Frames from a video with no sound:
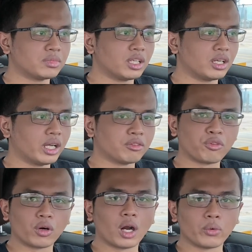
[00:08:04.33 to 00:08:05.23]
And
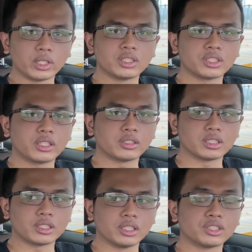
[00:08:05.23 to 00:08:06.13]
for our
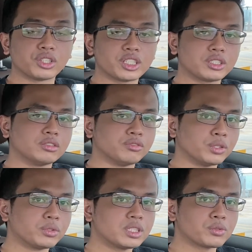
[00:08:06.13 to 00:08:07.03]
international
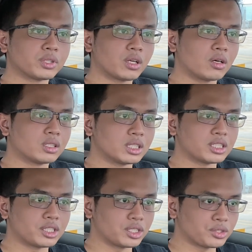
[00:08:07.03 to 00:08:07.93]
viewers, with current
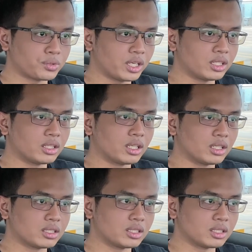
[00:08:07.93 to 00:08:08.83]
exchange rate,
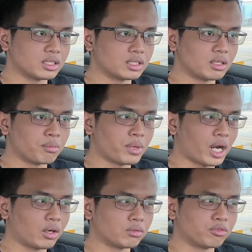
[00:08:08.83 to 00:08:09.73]
it is
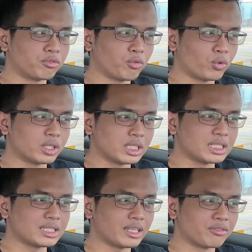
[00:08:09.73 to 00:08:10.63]
about
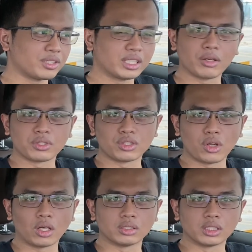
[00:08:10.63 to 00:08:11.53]

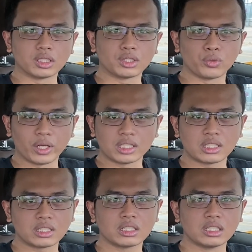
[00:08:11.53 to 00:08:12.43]
$47,000
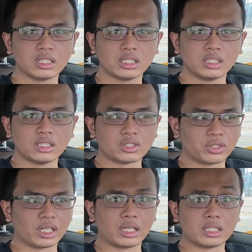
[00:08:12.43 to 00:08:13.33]
US. So
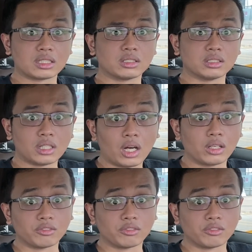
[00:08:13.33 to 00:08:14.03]
yeah, that is a lot of